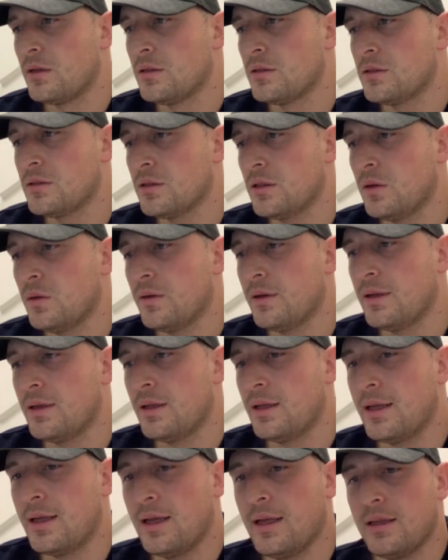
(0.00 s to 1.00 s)
So
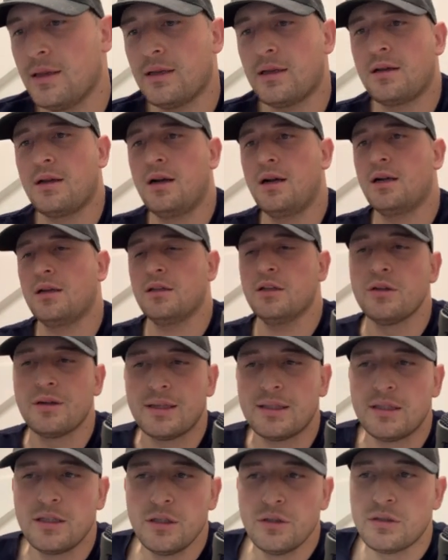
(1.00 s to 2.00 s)
add the card. You
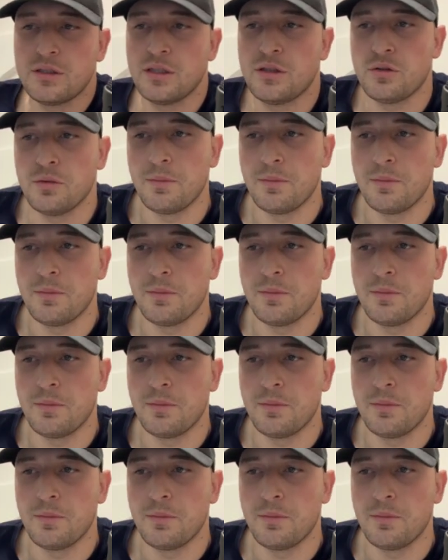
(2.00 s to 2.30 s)
can use it